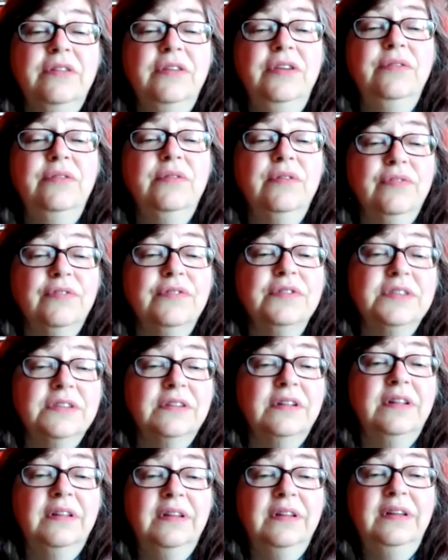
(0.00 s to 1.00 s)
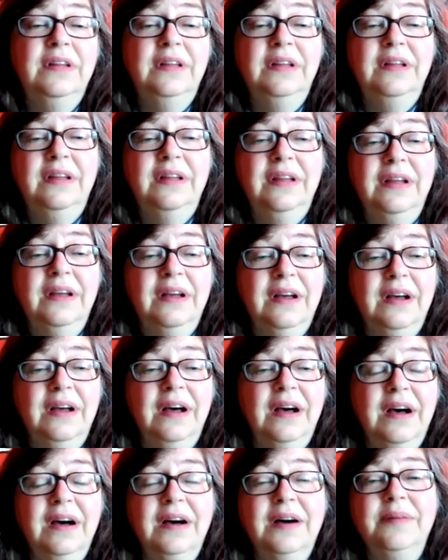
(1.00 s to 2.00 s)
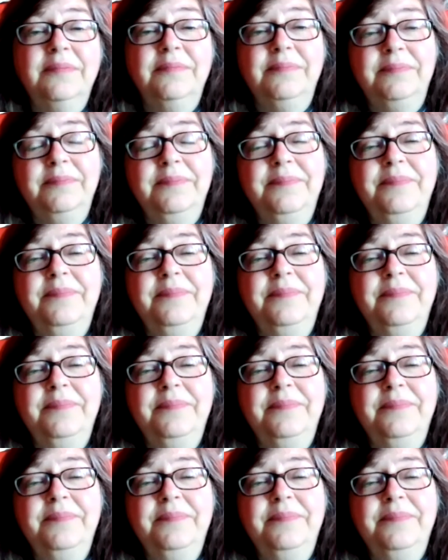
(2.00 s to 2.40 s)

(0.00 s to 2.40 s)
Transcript: the universal. Um,